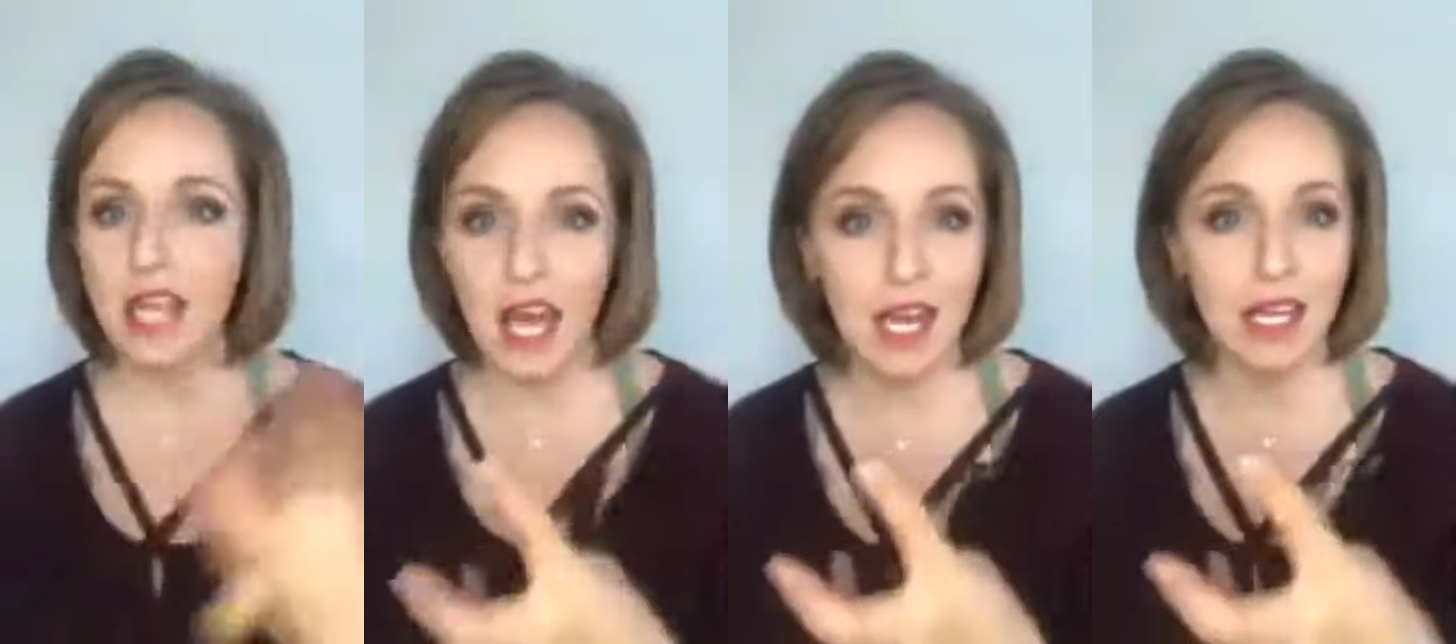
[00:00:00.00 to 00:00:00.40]

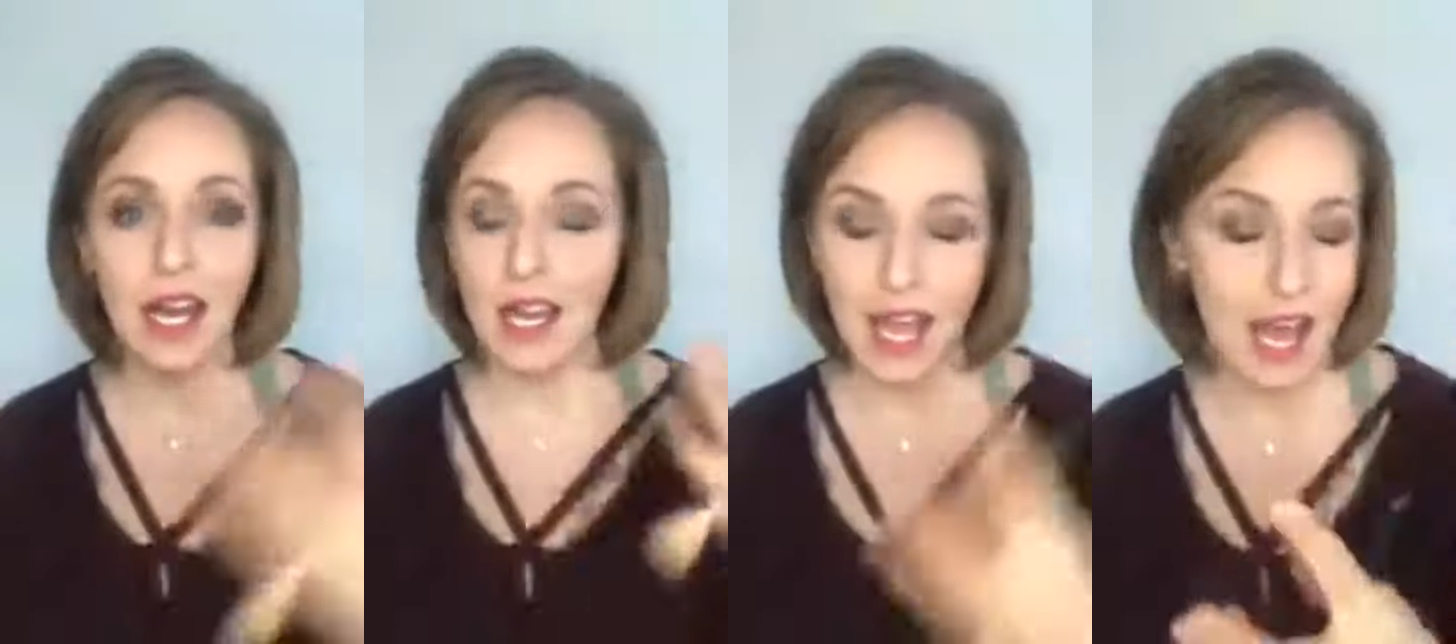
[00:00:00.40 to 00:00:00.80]
that
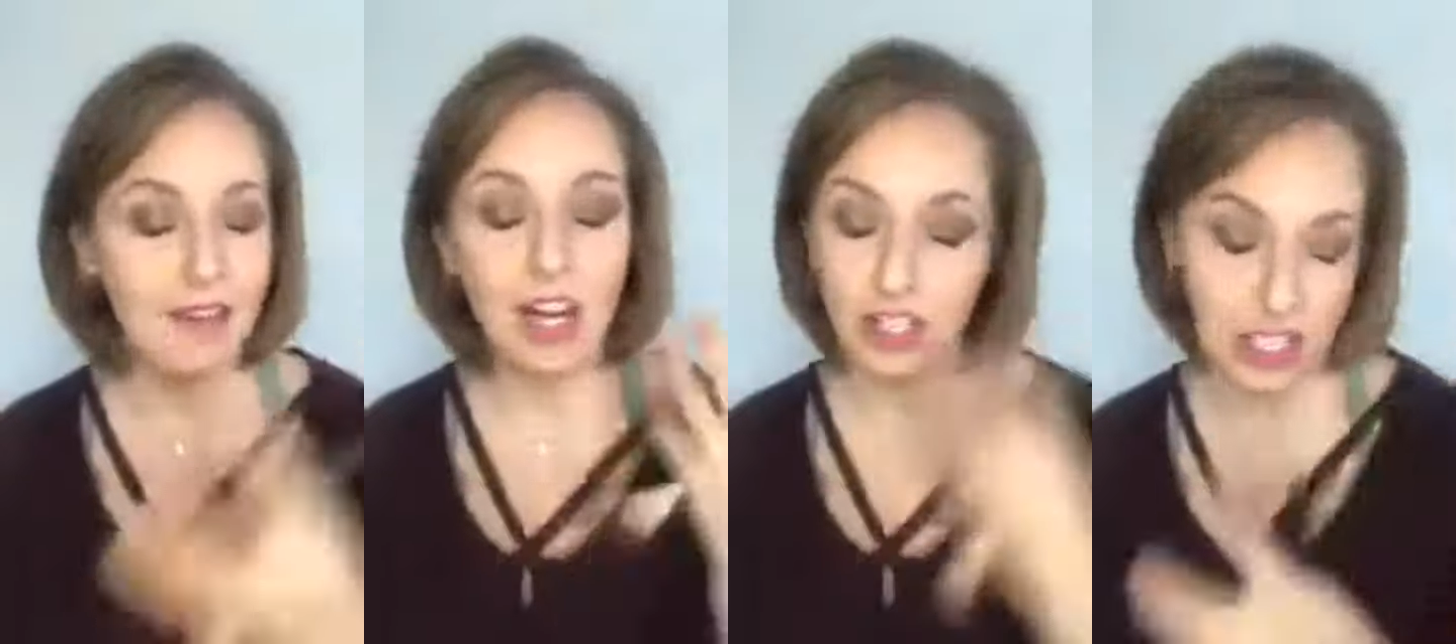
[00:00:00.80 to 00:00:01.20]
I have
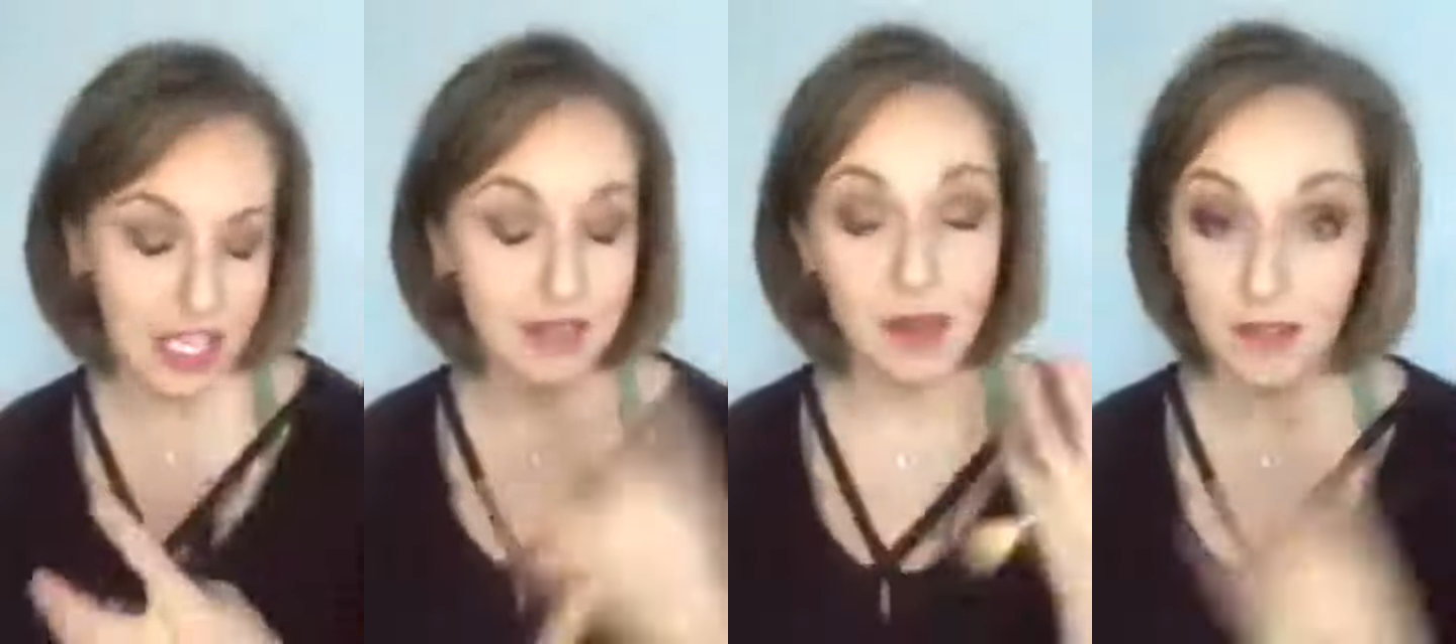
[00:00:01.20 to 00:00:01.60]

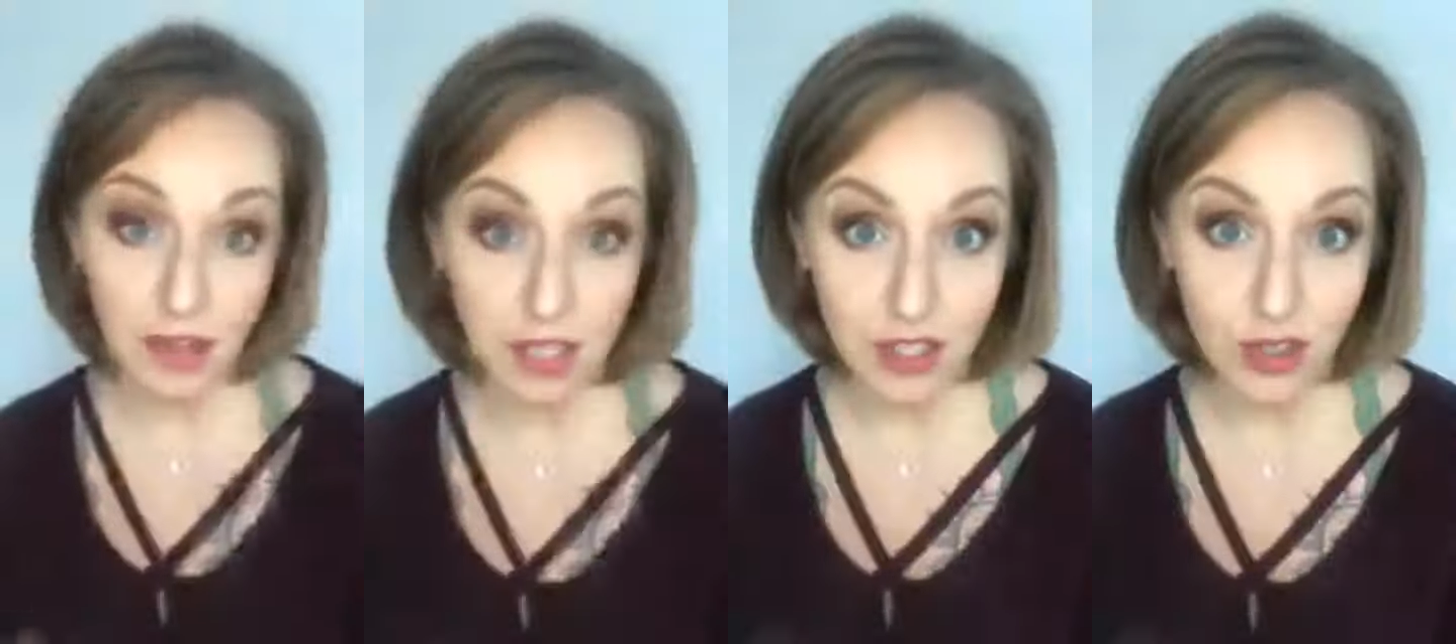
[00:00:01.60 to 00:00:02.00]
underneath my
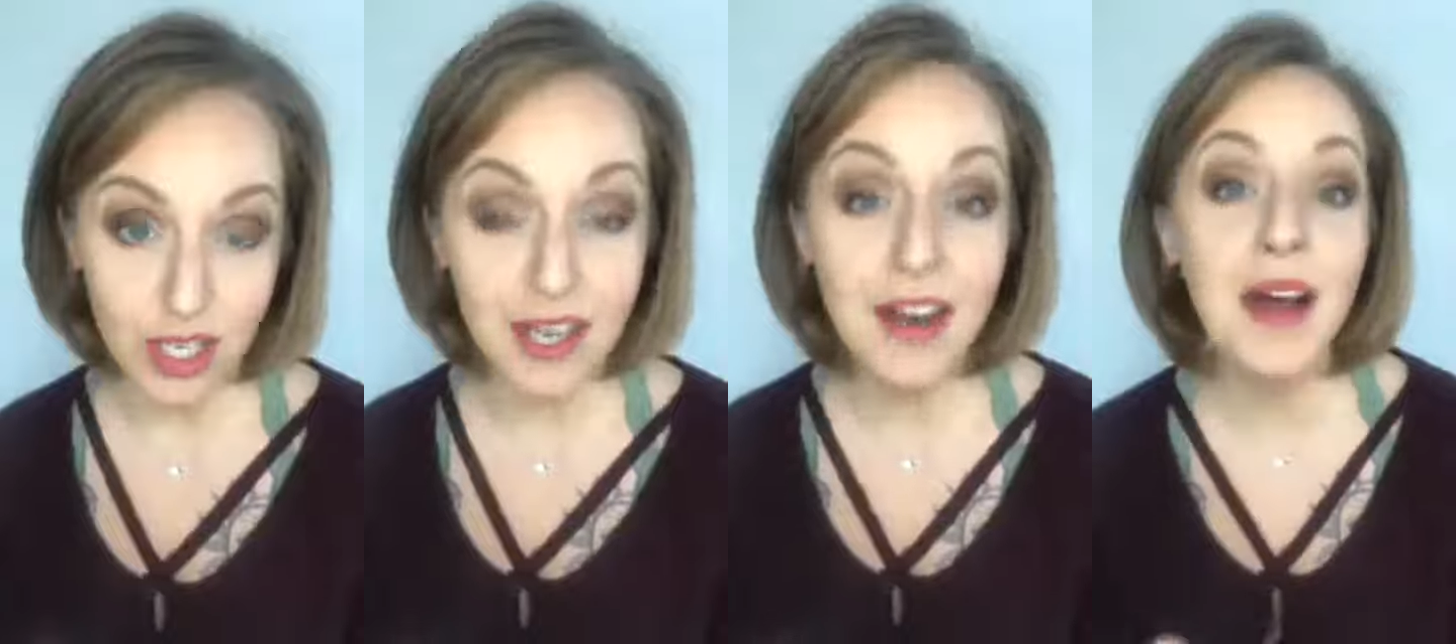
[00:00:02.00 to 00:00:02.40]
foundation.